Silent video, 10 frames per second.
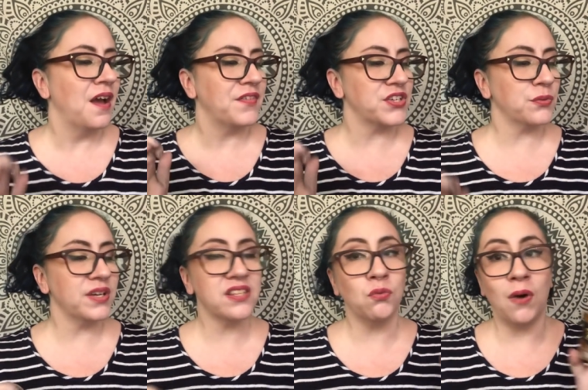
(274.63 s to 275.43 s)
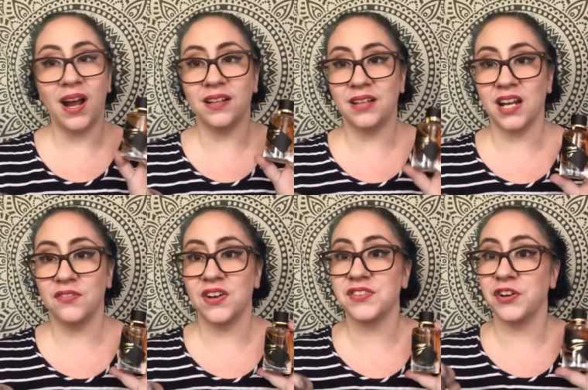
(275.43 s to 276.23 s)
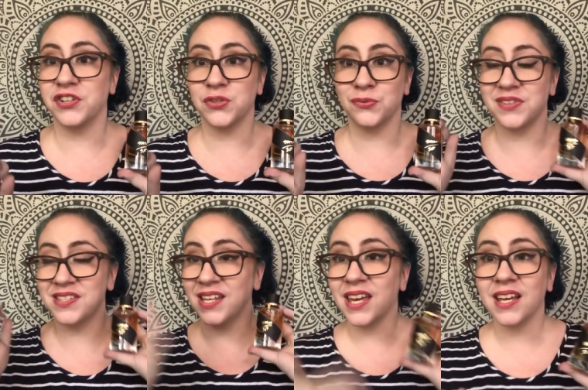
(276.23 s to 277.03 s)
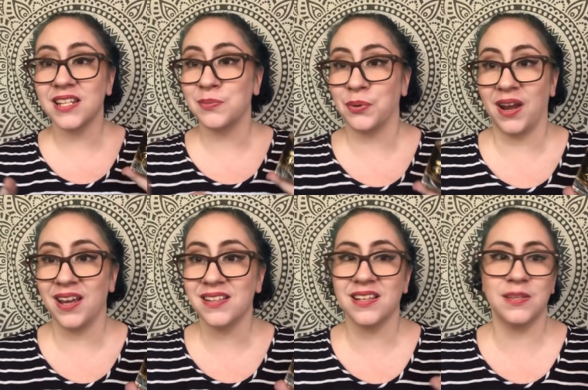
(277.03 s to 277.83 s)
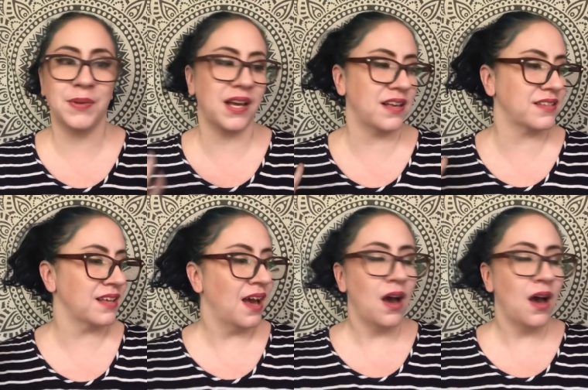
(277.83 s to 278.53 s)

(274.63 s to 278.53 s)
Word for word: There's a reason why a lot of us are just singing its praises, because